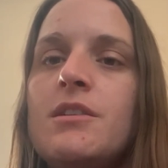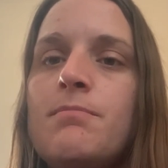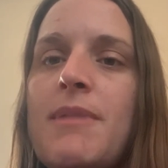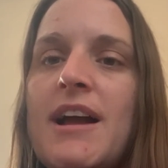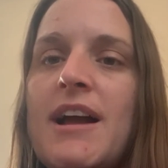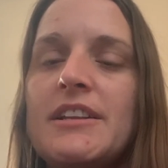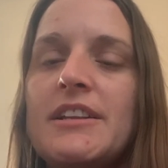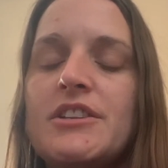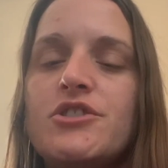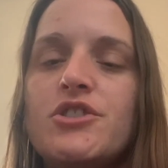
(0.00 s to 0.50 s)

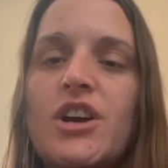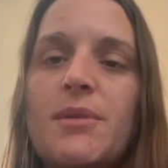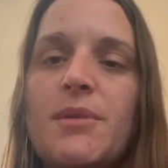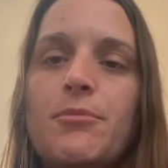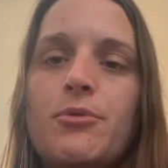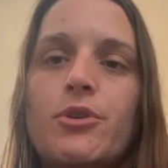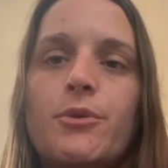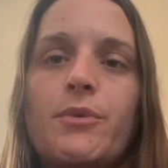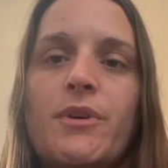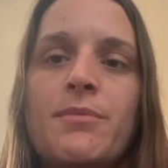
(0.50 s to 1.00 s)
Back to the drawing
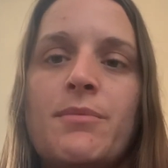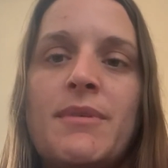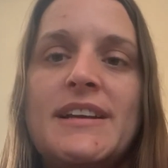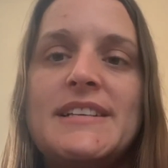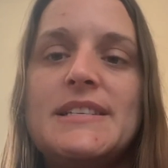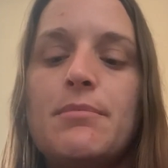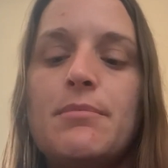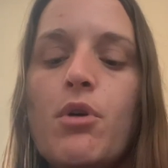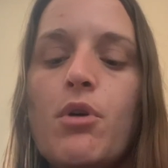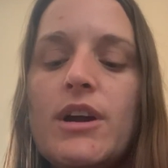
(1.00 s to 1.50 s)
board with my
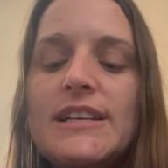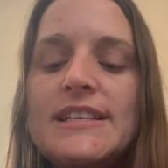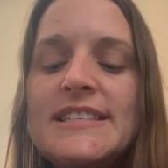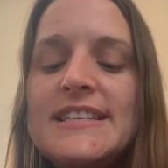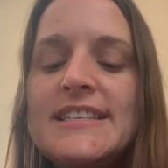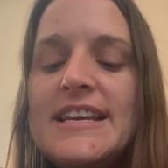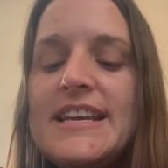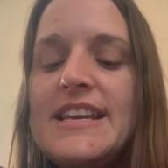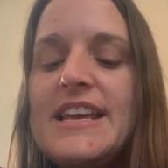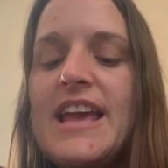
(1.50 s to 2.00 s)
supports.